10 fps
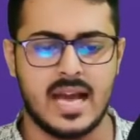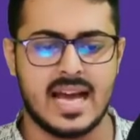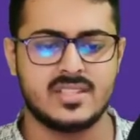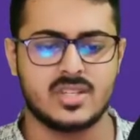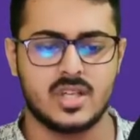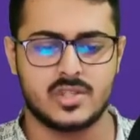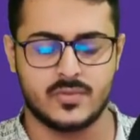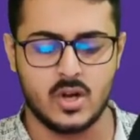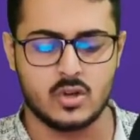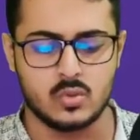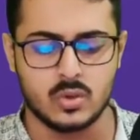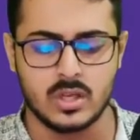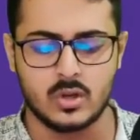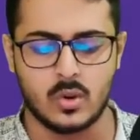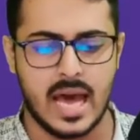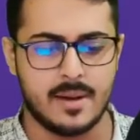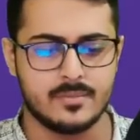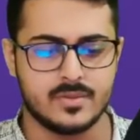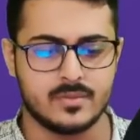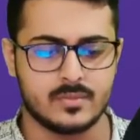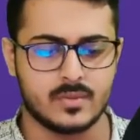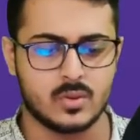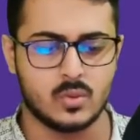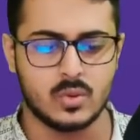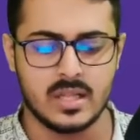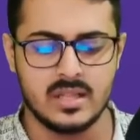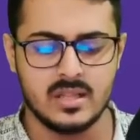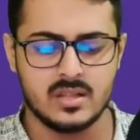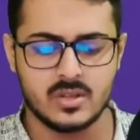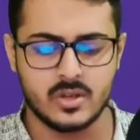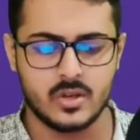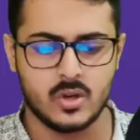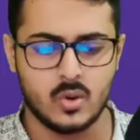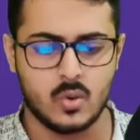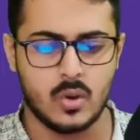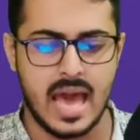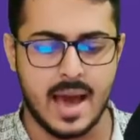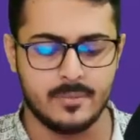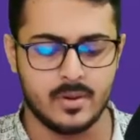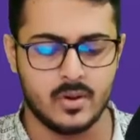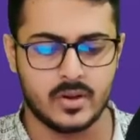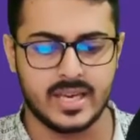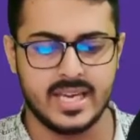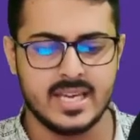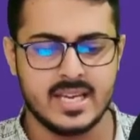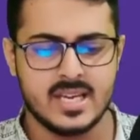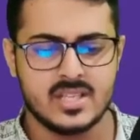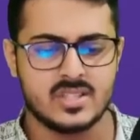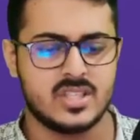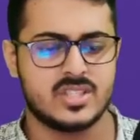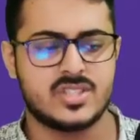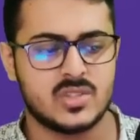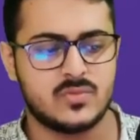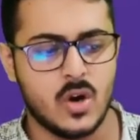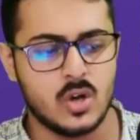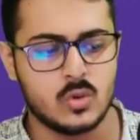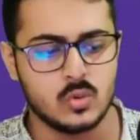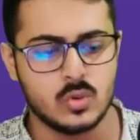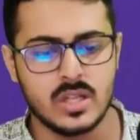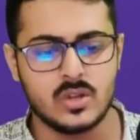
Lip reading: and search for Google Collab. Google Collab. Okay, so just search for Google